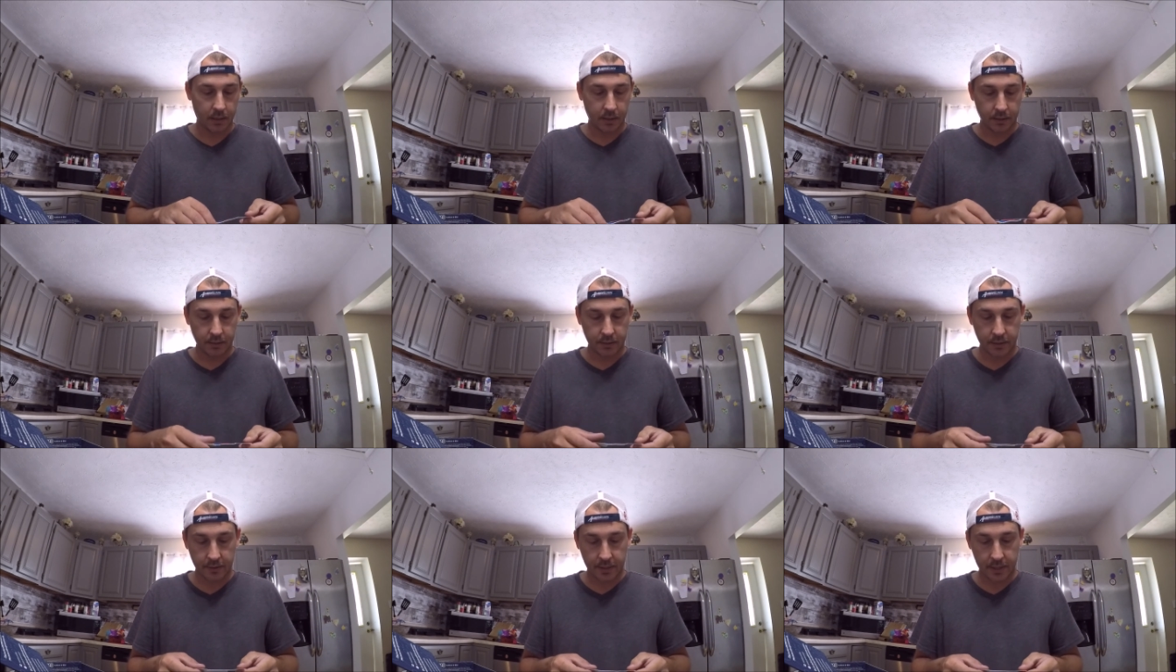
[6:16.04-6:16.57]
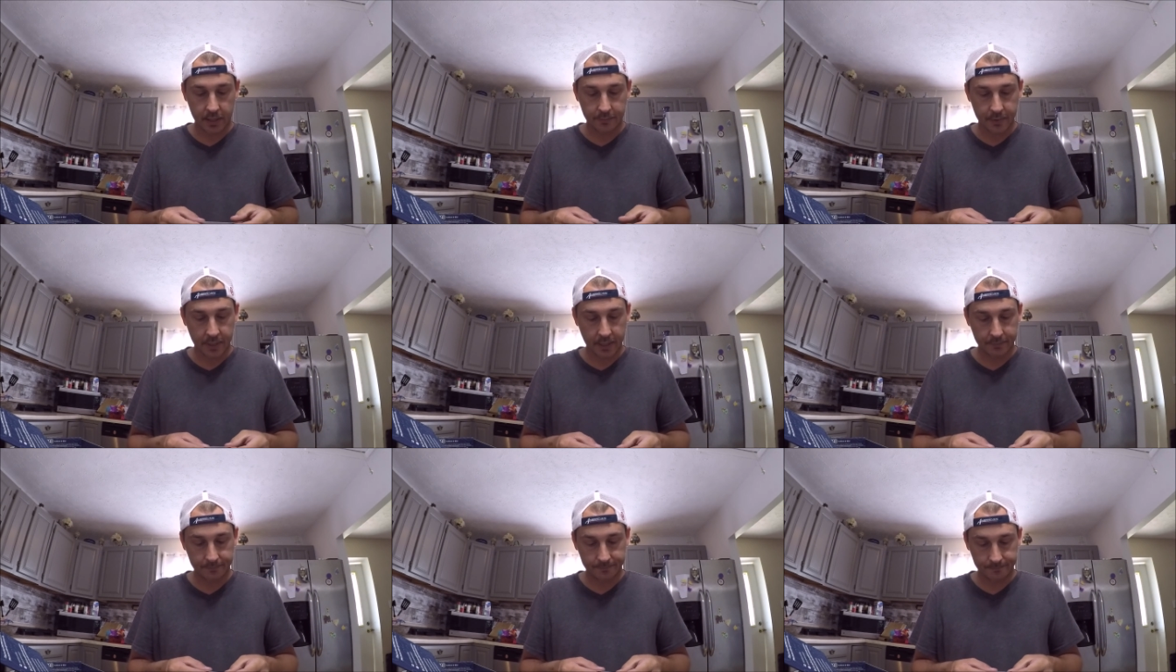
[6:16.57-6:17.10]
So yeah,
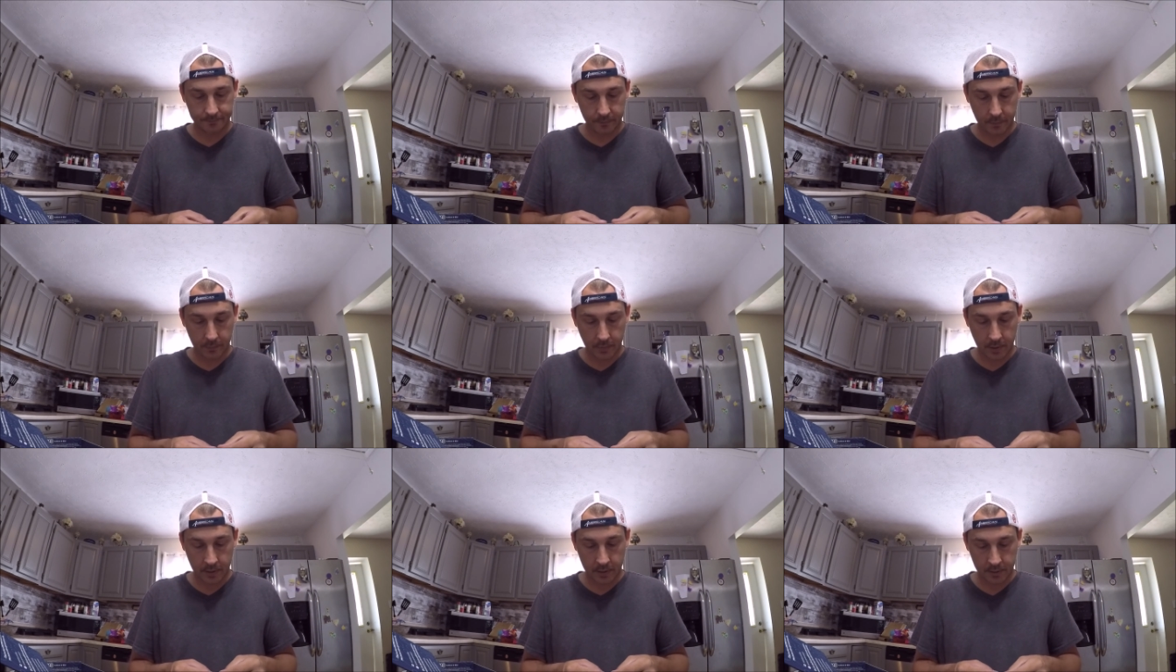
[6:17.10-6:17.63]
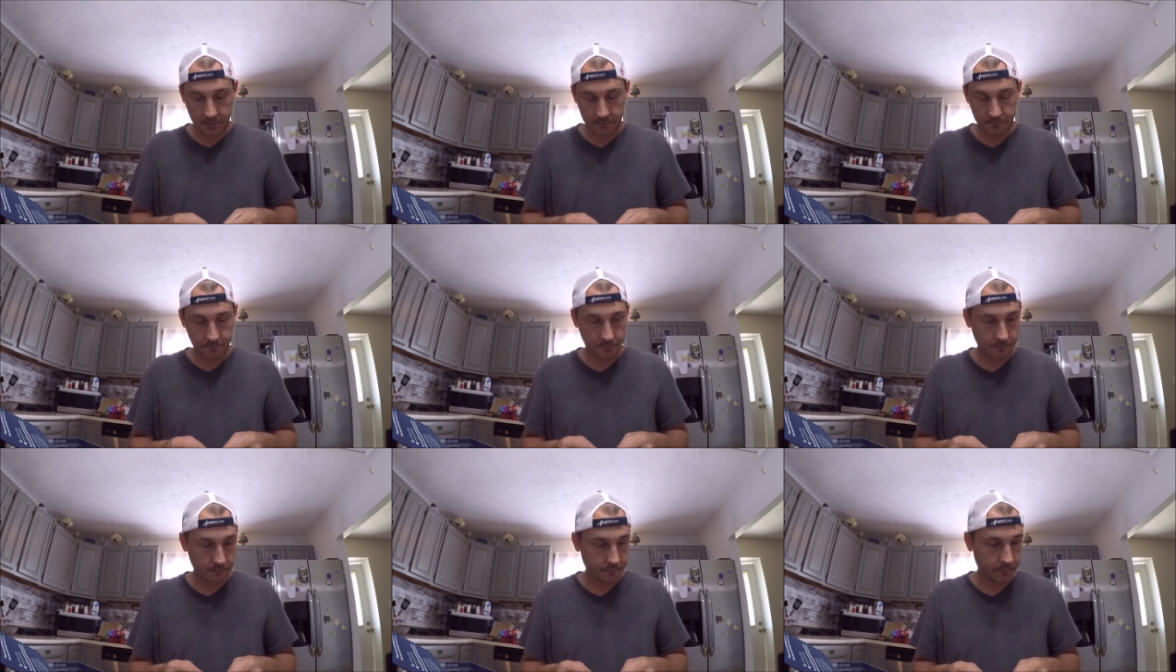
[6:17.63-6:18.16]
man, um,